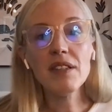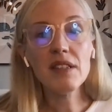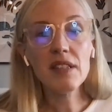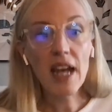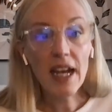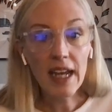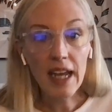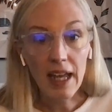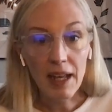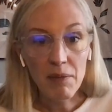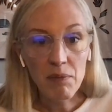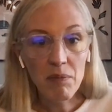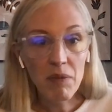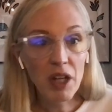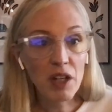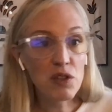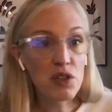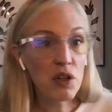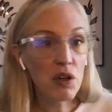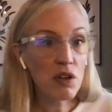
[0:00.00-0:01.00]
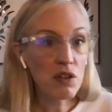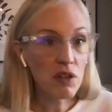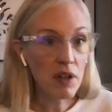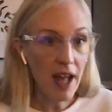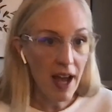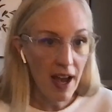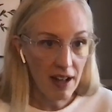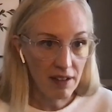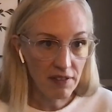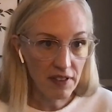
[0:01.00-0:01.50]
Second,
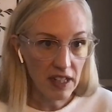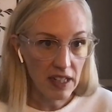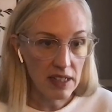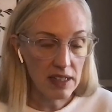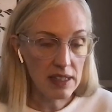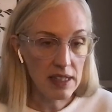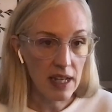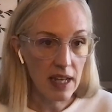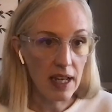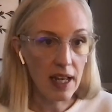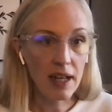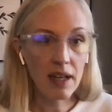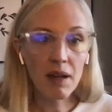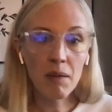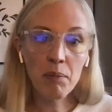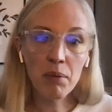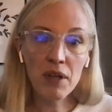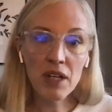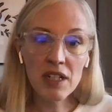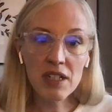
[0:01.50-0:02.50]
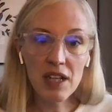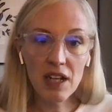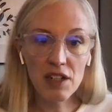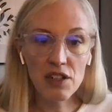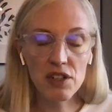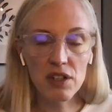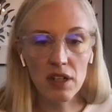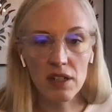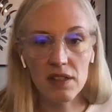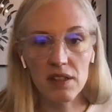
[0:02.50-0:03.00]
internal advocacy, and Ambreen
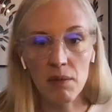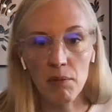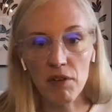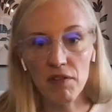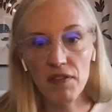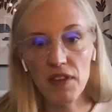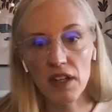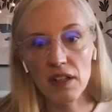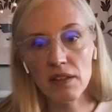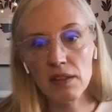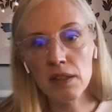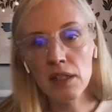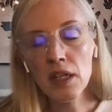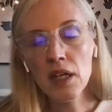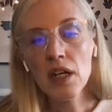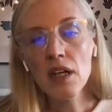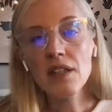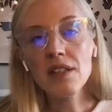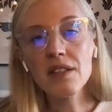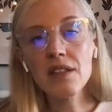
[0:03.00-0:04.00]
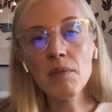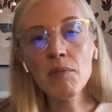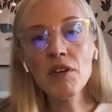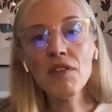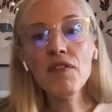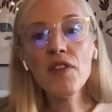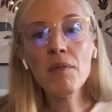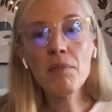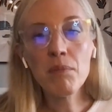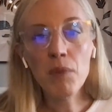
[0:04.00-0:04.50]
touched on some of this. Some
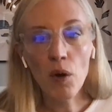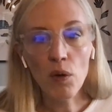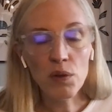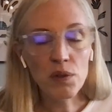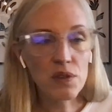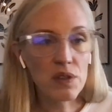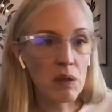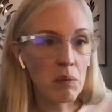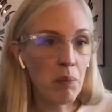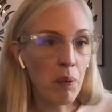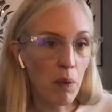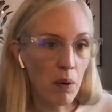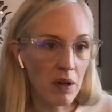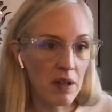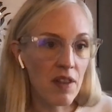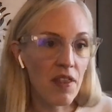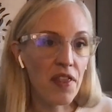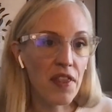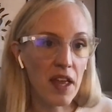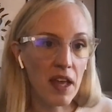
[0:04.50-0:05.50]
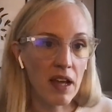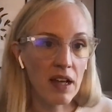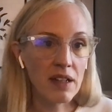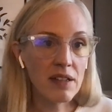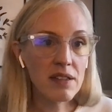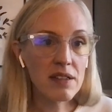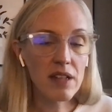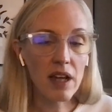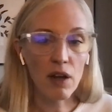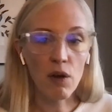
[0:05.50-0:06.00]
of the most important
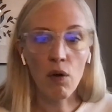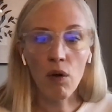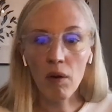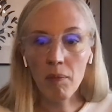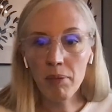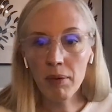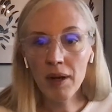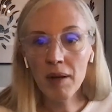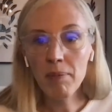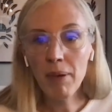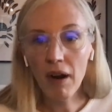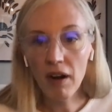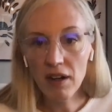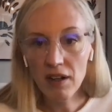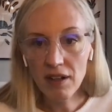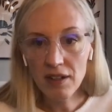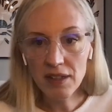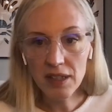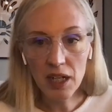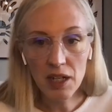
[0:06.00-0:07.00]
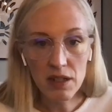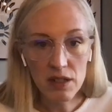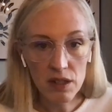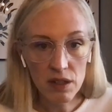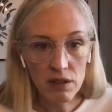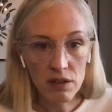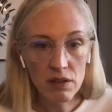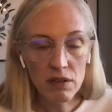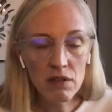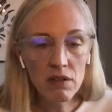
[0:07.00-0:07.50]
things that corporate partners can
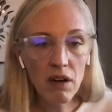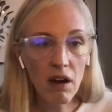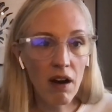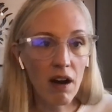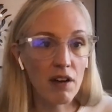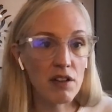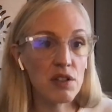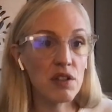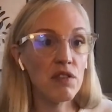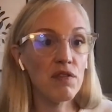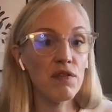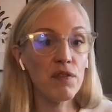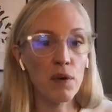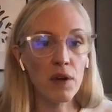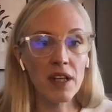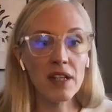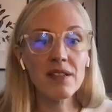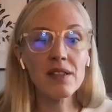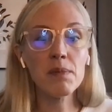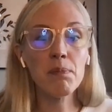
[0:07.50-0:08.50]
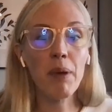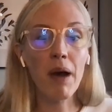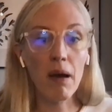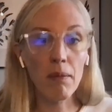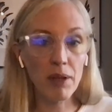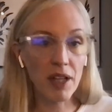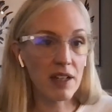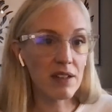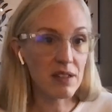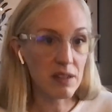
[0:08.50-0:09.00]
do are to voice
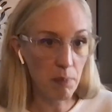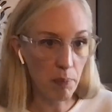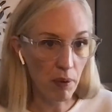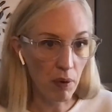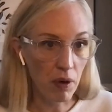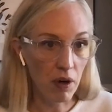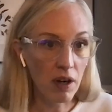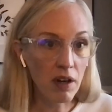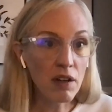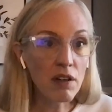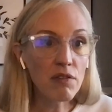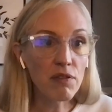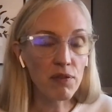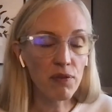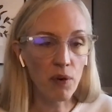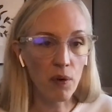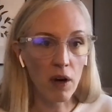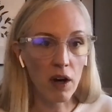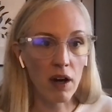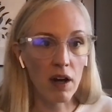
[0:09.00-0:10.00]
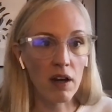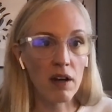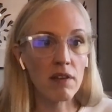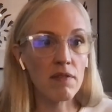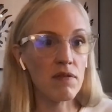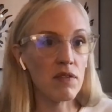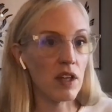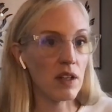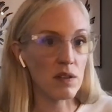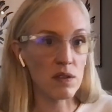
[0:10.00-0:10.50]
public support
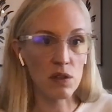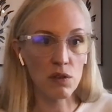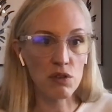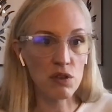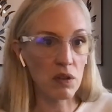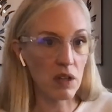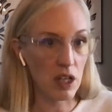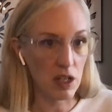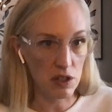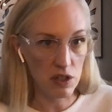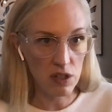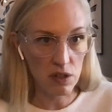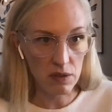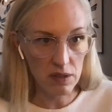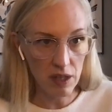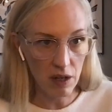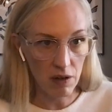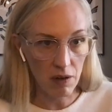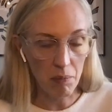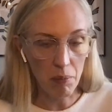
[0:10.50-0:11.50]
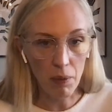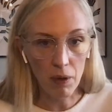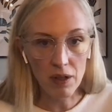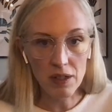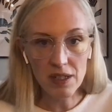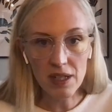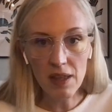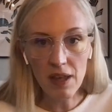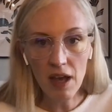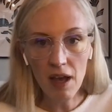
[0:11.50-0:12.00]
for the social issues that are
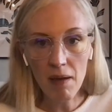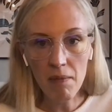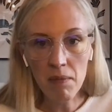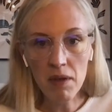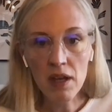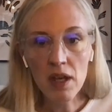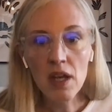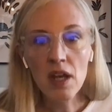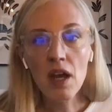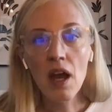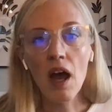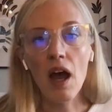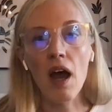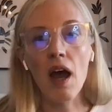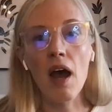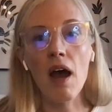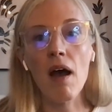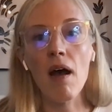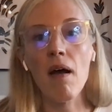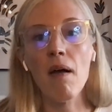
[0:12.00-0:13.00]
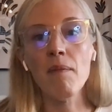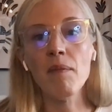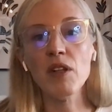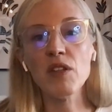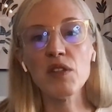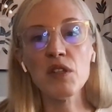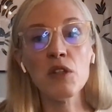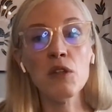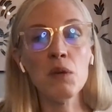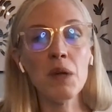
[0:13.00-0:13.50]
important to them,
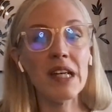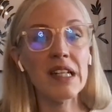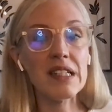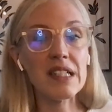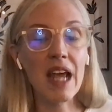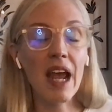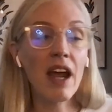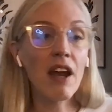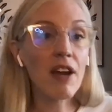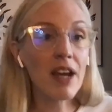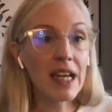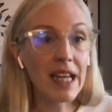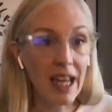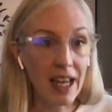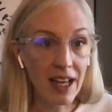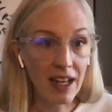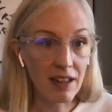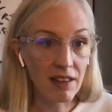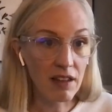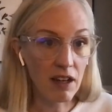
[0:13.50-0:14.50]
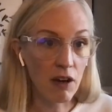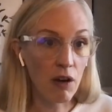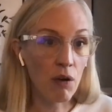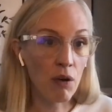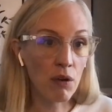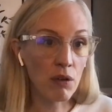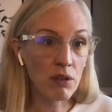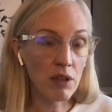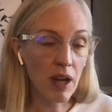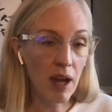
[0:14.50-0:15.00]
to interrogate their
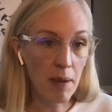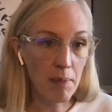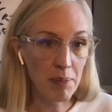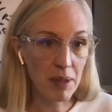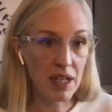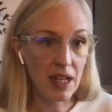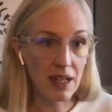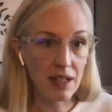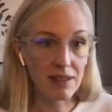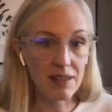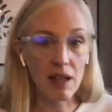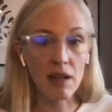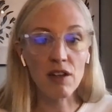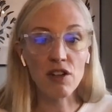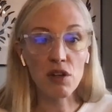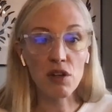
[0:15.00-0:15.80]
own company's